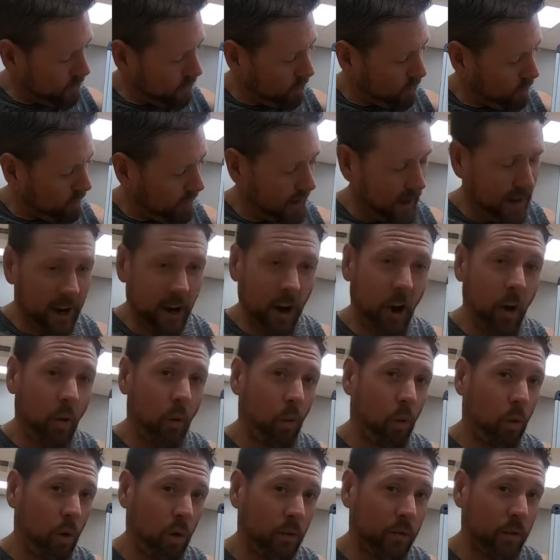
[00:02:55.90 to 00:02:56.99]
what I call
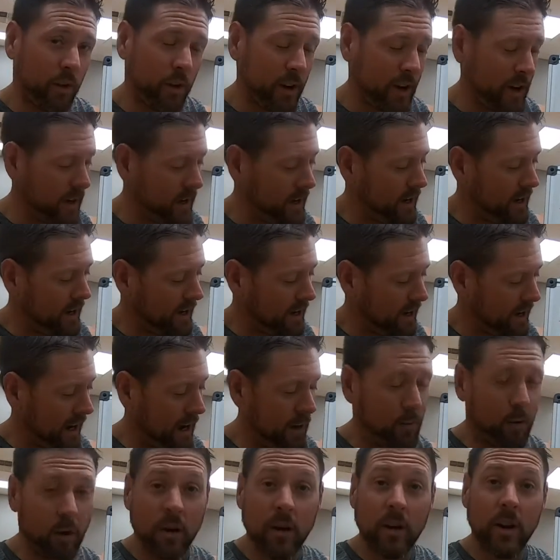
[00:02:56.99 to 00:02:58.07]
Wolverine
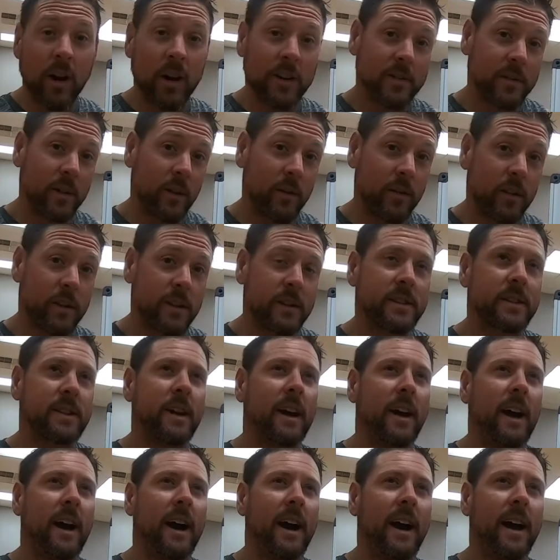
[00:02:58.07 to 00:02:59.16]
cable crossovers.
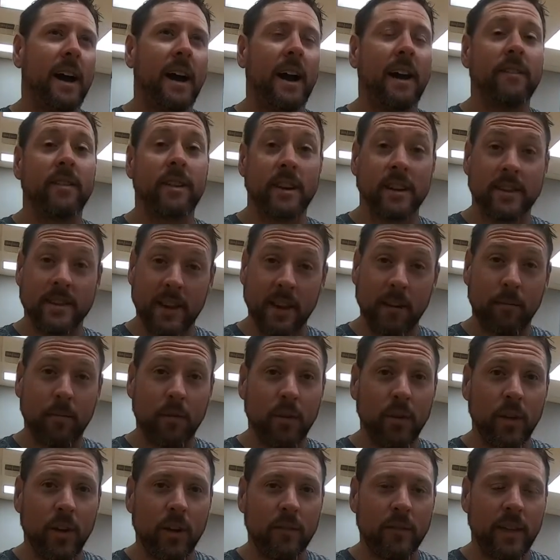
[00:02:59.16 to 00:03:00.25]
I have an
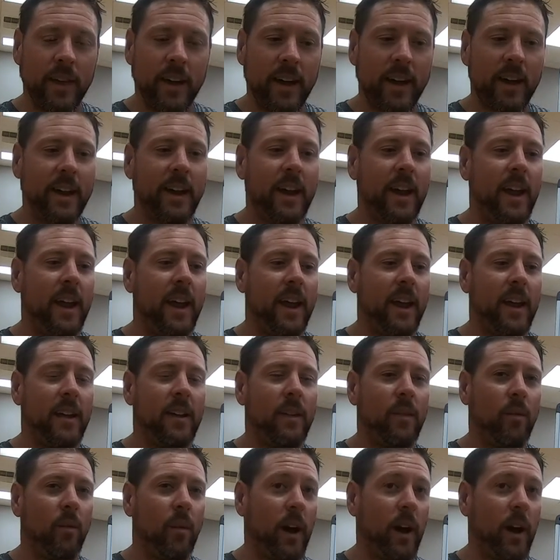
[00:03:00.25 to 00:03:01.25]
example of that and